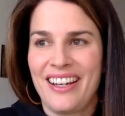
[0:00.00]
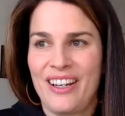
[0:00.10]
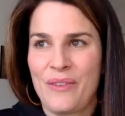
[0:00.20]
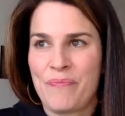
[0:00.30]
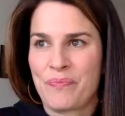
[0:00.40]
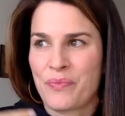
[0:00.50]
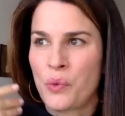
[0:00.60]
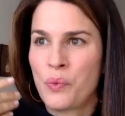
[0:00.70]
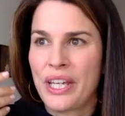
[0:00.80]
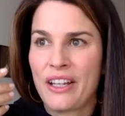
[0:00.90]
um,
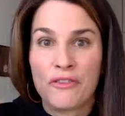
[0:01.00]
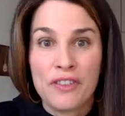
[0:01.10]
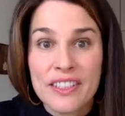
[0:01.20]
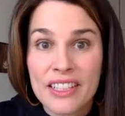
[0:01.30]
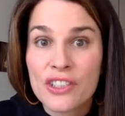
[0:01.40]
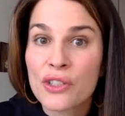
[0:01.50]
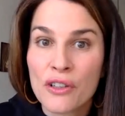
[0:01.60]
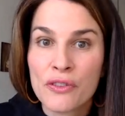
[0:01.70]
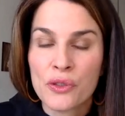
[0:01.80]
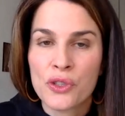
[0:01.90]
we envisage the
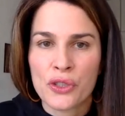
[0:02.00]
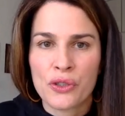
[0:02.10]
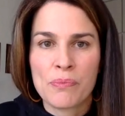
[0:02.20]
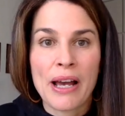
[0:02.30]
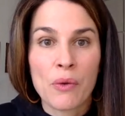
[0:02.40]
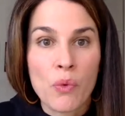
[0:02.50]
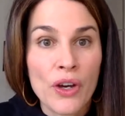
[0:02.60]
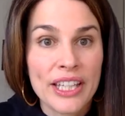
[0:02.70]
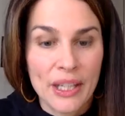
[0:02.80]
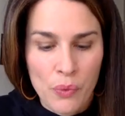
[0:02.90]
future by
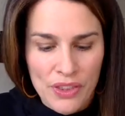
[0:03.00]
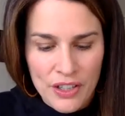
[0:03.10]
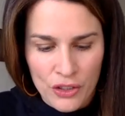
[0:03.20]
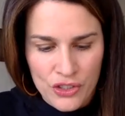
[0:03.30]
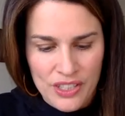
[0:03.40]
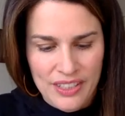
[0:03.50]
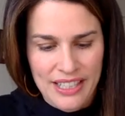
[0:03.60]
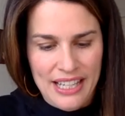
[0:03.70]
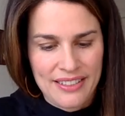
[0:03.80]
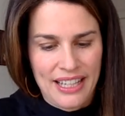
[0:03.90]
working with consciousness.